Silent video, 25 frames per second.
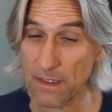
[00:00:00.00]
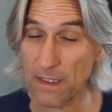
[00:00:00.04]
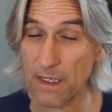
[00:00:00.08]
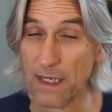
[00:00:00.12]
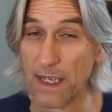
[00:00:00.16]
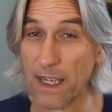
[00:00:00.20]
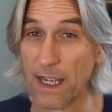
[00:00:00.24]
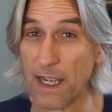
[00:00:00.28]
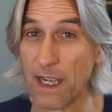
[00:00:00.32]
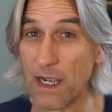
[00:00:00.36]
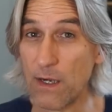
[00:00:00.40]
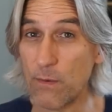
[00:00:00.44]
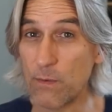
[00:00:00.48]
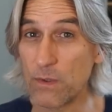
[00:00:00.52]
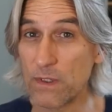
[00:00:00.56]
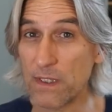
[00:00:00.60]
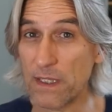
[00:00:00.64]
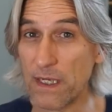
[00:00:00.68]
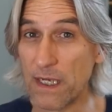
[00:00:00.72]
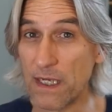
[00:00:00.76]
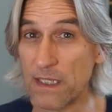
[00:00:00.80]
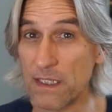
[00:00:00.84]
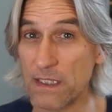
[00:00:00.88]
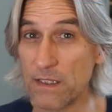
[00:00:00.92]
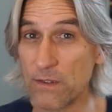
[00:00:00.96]
How will
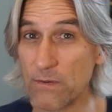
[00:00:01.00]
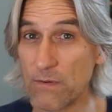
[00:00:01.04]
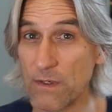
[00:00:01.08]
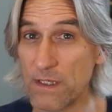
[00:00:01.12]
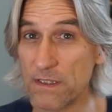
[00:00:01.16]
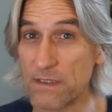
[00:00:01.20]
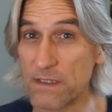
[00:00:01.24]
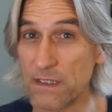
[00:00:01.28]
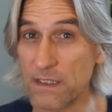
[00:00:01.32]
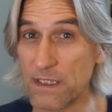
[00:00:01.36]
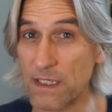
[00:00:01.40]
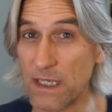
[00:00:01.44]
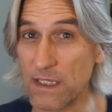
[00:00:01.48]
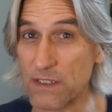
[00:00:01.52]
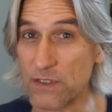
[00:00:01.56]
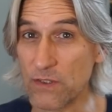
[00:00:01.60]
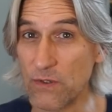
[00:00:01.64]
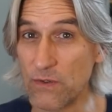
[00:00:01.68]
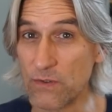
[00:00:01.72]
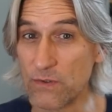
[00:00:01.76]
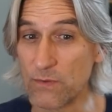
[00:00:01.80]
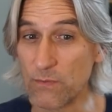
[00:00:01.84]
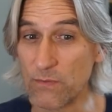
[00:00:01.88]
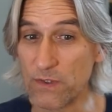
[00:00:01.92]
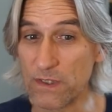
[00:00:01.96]
Alireza get
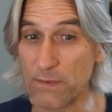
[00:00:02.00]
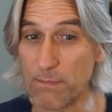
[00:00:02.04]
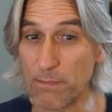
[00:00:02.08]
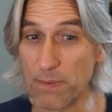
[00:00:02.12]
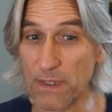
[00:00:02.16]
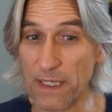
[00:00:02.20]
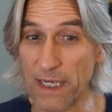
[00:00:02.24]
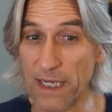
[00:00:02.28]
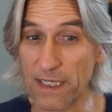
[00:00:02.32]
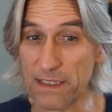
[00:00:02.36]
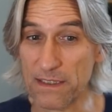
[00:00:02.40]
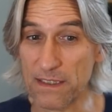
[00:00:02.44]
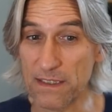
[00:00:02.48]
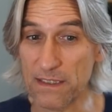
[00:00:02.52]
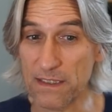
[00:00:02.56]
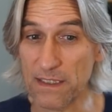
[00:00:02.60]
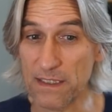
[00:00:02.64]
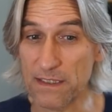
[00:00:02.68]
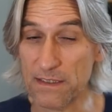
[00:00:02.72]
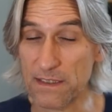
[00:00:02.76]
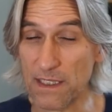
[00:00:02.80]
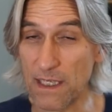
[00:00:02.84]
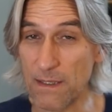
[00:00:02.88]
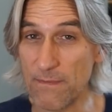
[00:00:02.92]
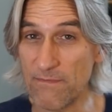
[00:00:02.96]
on with black
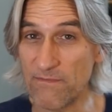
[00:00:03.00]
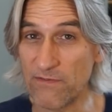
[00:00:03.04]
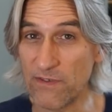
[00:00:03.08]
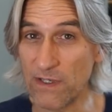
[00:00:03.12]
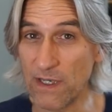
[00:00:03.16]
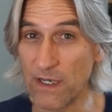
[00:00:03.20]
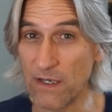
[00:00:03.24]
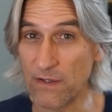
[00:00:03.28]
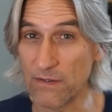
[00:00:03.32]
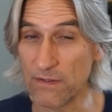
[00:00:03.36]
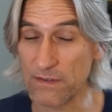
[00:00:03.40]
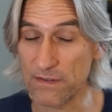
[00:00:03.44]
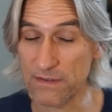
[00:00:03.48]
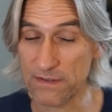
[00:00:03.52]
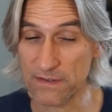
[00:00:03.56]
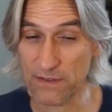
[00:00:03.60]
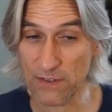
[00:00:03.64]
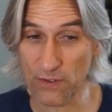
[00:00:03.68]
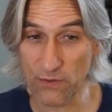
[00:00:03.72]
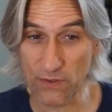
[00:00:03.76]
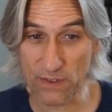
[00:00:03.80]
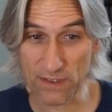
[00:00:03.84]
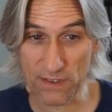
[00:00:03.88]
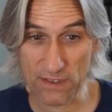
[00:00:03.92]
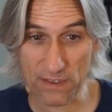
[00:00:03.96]
against M V L?
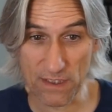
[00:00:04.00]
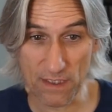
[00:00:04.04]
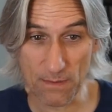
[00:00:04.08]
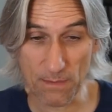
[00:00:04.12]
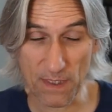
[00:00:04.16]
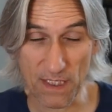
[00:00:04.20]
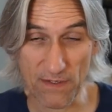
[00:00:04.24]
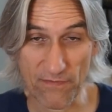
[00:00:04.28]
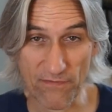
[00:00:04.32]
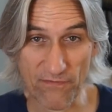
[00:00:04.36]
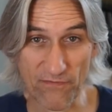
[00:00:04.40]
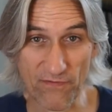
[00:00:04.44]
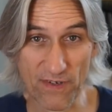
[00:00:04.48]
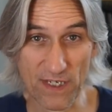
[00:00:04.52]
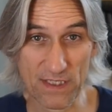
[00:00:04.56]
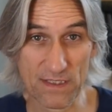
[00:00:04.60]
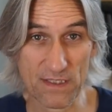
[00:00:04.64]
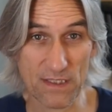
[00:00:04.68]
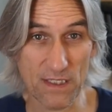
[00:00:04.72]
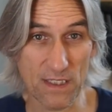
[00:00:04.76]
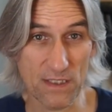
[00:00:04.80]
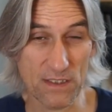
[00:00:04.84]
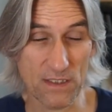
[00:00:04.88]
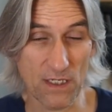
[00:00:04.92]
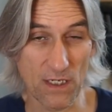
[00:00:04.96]
So it's going to be a
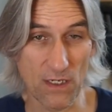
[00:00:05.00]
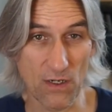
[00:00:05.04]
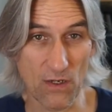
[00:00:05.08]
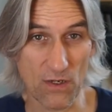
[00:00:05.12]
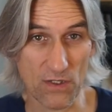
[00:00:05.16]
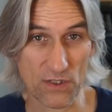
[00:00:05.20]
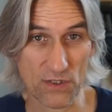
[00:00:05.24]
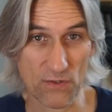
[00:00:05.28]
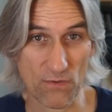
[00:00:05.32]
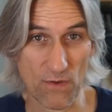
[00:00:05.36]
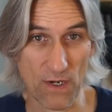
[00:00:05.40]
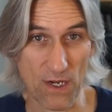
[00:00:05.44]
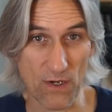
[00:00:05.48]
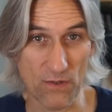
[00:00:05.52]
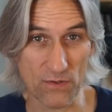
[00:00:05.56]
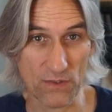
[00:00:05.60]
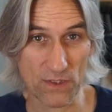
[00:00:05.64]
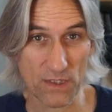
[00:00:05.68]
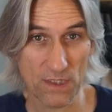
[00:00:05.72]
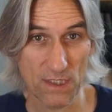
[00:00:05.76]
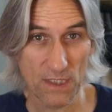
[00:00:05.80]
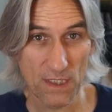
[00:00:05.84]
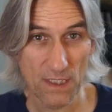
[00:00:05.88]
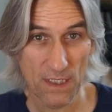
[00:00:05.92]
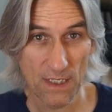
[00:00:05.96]
fascinating last round.
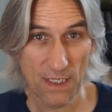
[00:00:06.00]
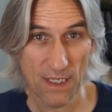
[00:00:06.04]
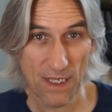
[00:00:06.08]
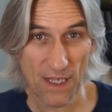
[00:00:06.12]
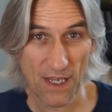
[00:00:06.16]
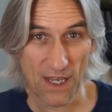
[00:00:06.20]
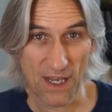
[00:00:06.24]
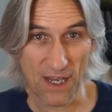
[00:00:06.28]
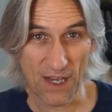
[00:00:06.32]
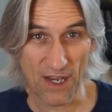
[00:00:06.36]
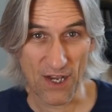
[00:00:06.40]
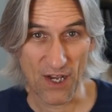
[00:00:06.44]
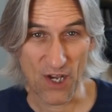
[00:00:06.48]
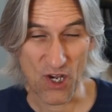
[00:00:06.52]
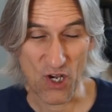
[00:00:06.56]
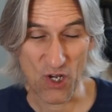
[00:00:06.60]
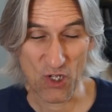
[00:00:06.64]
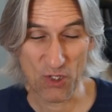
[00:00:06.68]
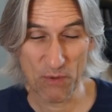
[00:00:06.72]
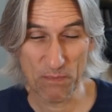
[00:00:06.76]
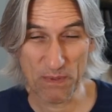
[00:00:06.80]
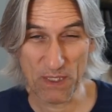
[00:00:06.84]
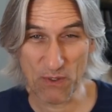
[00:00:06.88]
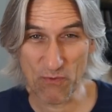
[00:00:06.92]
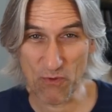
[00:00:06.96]
Uh,
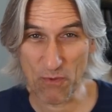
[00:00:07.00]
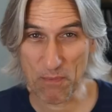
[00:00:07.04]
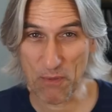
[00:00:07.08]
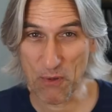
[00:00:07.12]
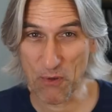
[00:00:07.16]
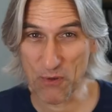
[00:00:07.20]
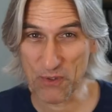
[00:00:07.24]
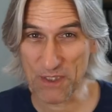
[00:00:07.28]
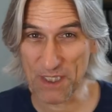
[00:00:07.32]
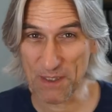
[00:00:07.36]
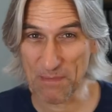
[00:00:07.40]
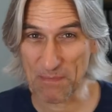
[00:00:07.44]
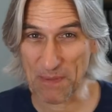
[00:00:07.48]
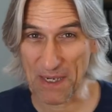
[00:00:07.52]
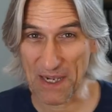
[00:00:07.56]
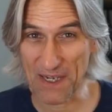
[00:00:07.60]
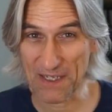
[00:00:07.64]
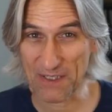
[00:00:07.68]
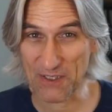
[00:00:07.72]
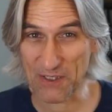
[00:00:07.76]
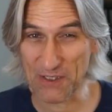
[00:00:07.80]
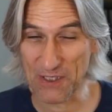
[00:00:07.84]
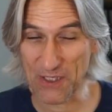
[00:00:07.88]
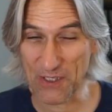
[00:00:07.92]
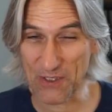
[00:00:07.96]
I'll be reporting
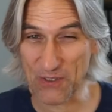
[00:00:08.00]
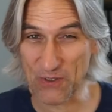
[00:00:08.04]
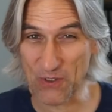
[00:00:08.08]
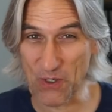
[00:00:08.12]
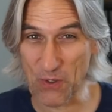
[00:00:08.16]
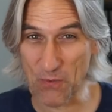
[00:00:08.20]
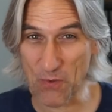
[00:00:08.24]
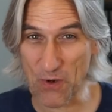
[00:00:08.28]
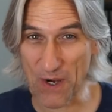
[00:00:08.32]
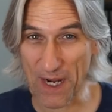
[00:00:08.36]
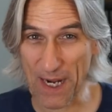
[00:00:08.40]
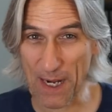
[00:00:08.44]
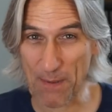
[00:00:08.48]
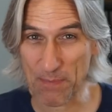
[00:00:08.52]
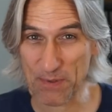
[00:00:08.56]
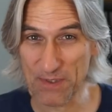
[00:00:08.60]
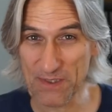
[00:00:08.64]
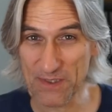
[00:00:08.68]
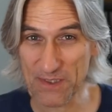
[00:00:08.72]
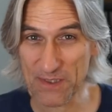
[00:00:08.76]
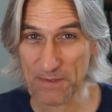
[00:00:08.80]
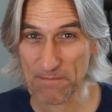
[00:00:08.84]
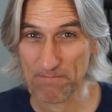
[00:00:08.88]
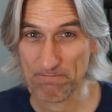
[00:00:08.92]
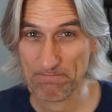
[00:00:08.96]
back. I'll let you know what
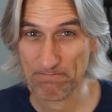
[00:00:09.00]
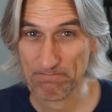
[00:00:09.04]
happens.